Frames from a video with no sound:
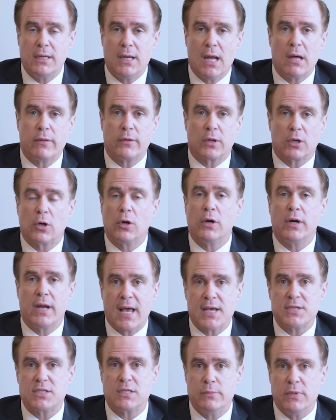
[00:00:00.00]
now, the
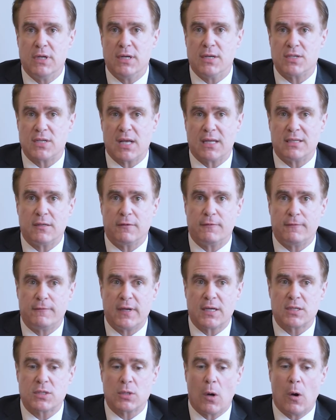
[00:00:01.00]
current estimate is that to
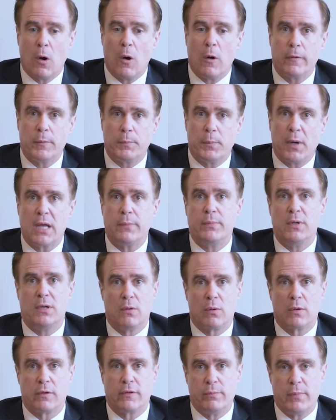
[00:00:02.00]
fix all the pipe
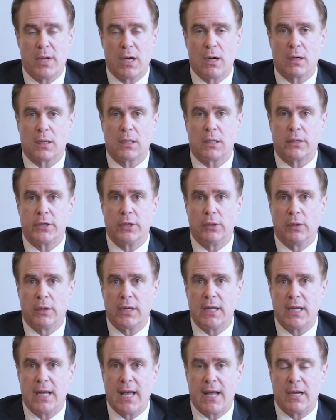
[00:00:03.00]
in North America, you're
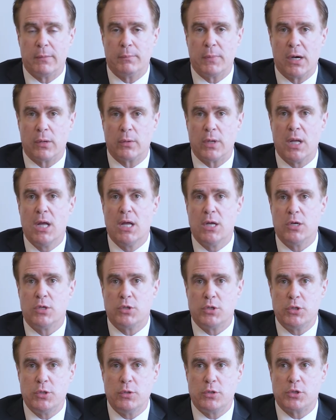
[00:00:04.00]
looking at about
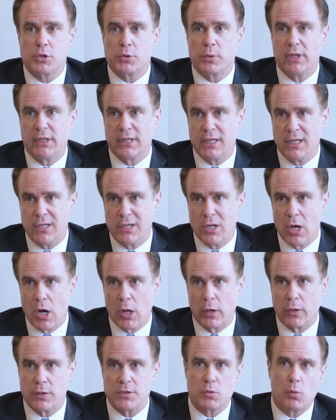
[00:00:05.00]
$2 trillion.
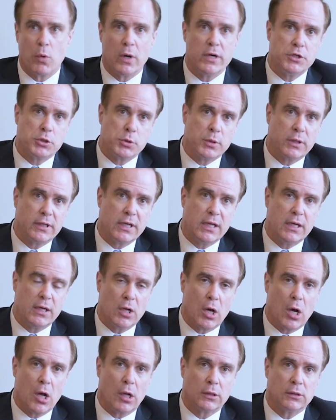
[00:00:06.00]
$1
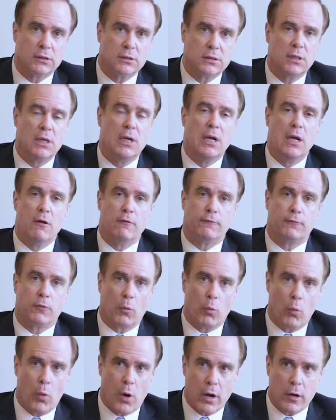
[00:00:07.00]
trillion
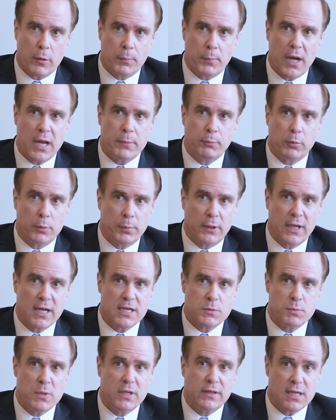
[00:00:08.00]
for water pipe
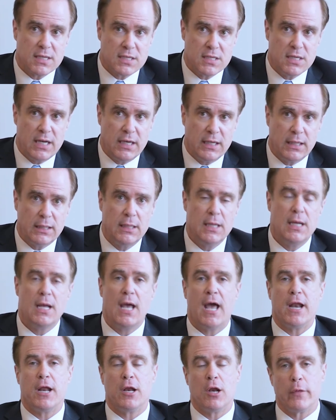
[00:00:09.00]
replacement that's needed,
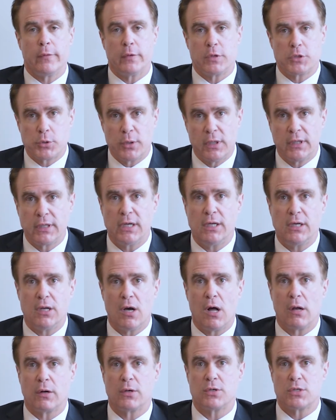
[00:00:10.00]
and another $1 trillion
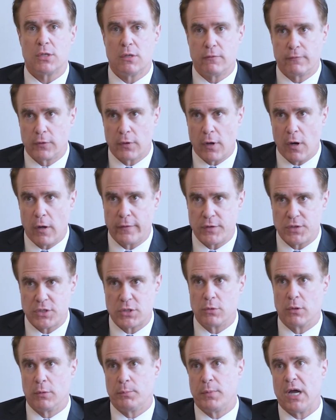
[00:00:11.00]
for all the
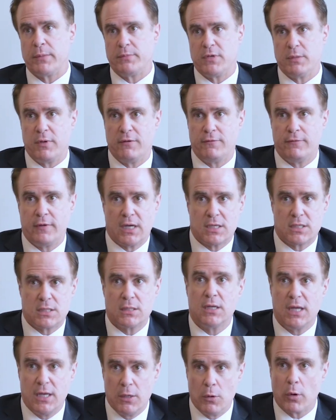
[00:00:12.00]
sewer pipe to be
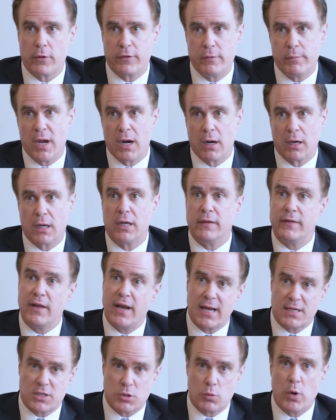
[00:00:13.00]
fixed in North America in
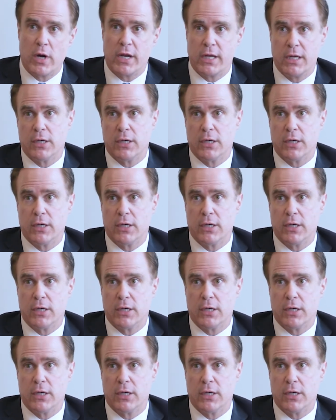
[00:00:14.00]
the next 20